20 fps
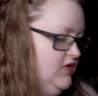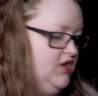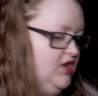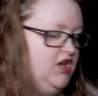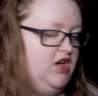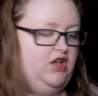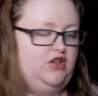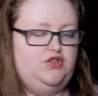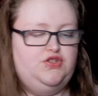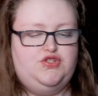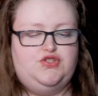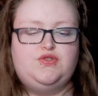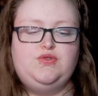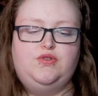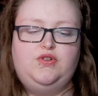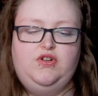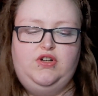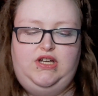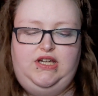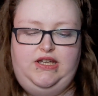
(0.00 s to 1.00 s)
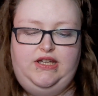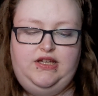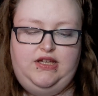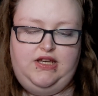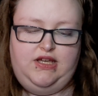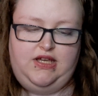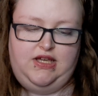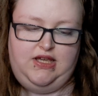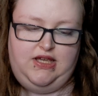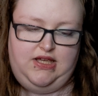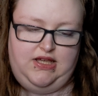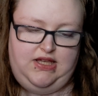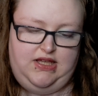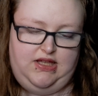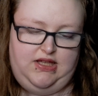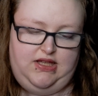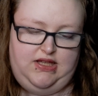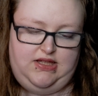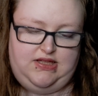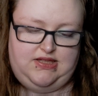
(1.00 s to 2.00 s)
the color story
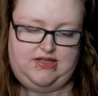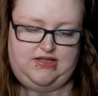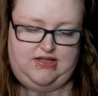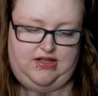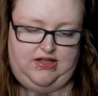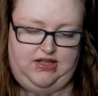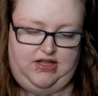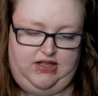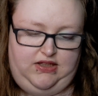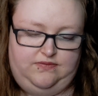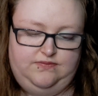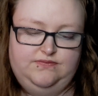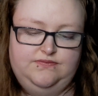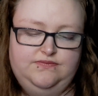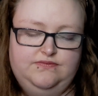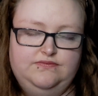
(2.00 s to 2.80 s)
is stunning.